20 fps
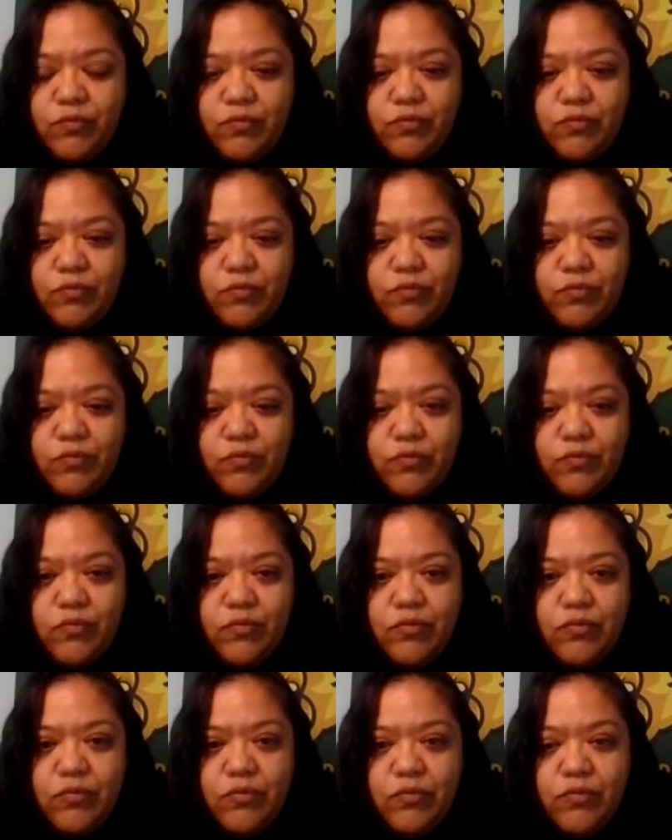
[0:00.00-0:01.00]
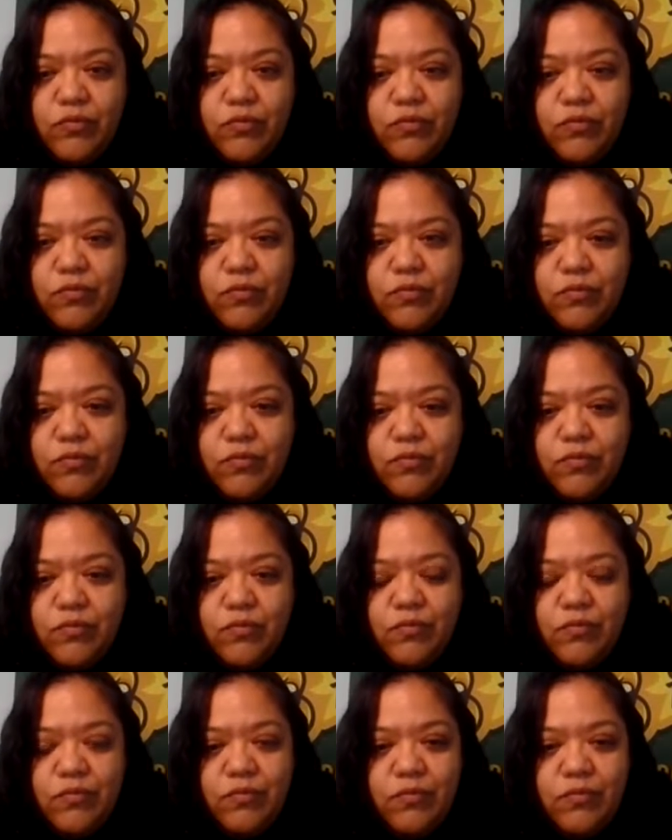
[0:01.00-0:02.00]

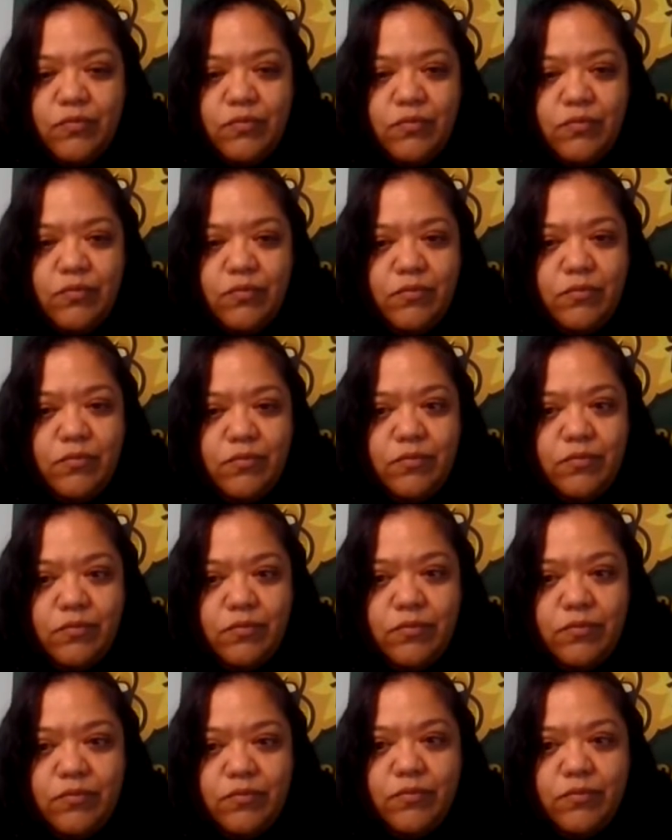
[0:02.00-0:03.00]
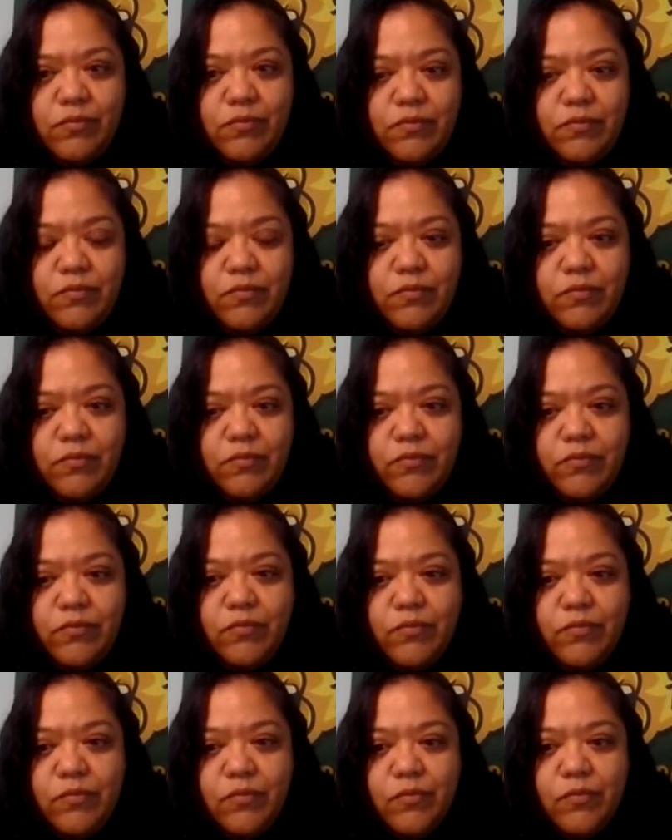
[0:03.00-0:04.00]

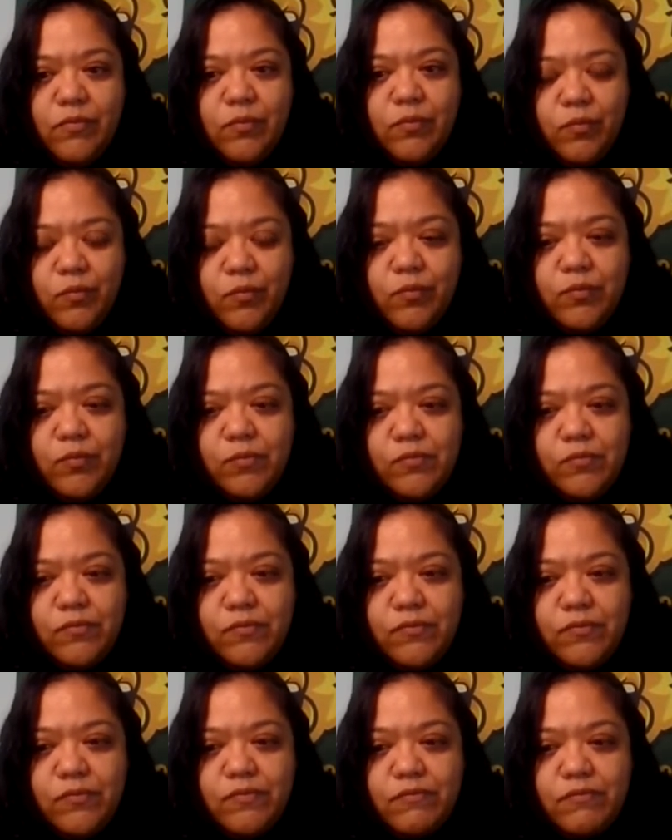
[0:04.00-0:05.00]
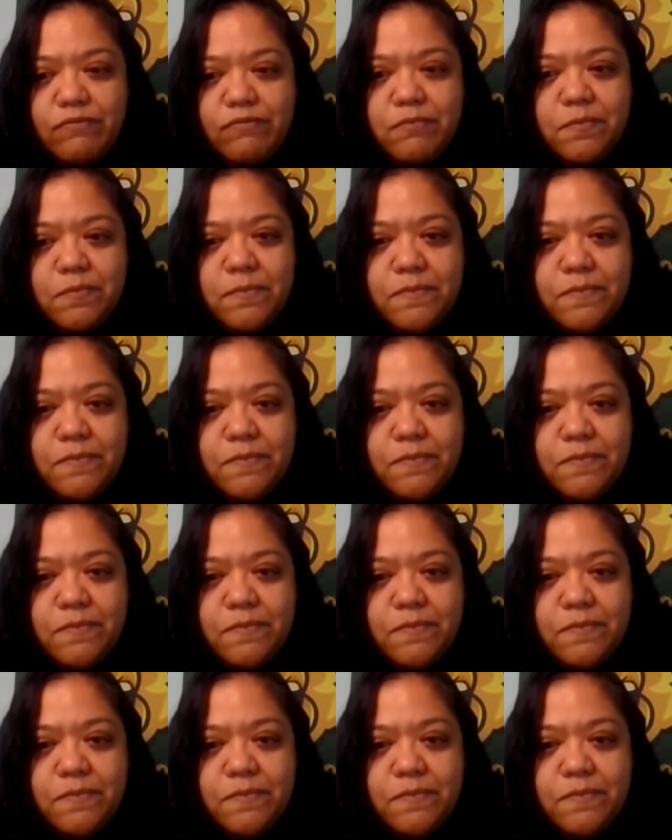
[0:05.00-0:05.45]
The person shown says nothing.